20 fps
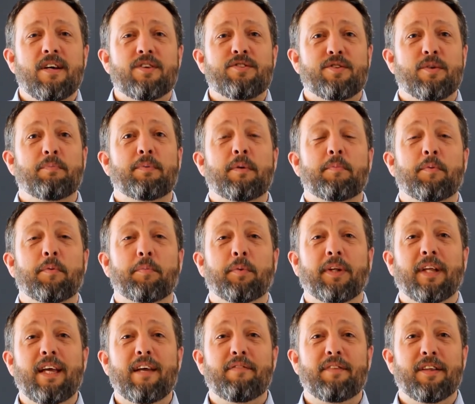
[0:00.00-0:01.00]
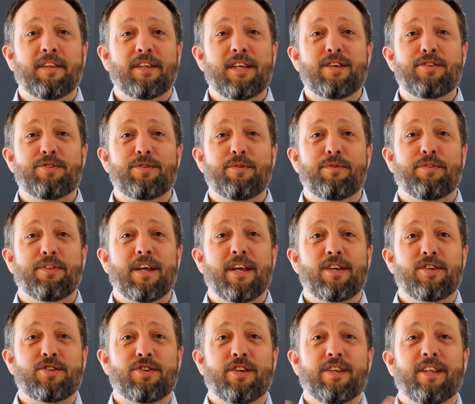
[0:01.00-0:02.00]
Some people believe that these two
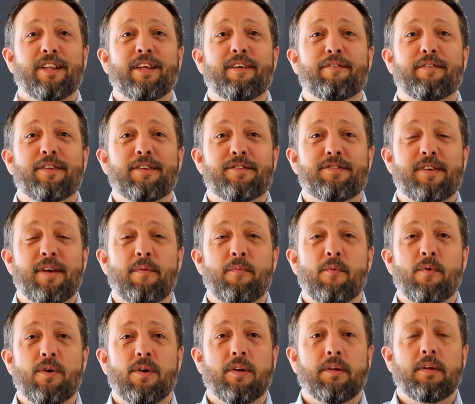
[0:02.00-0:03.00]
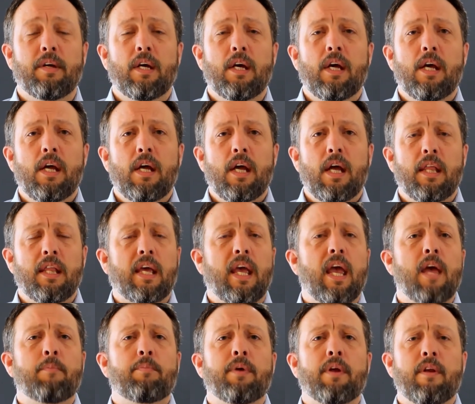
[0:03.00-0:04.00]
things shouldn't live in the same world, and they
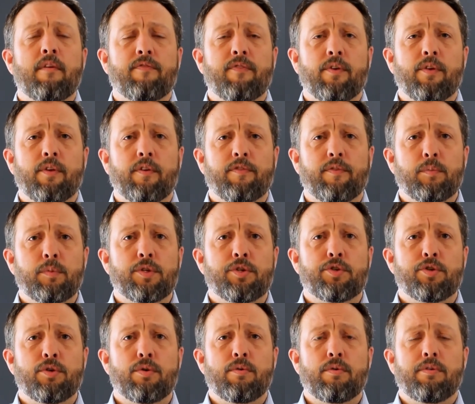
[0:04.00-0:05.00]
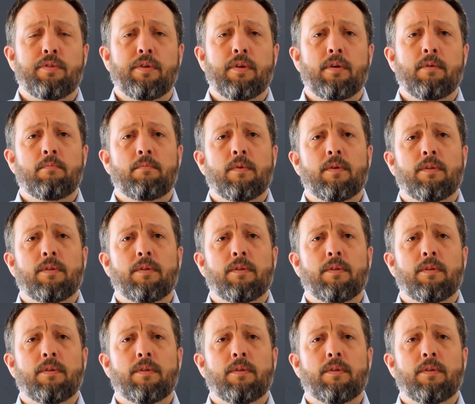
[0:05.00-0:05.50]
can't be any further from the truth.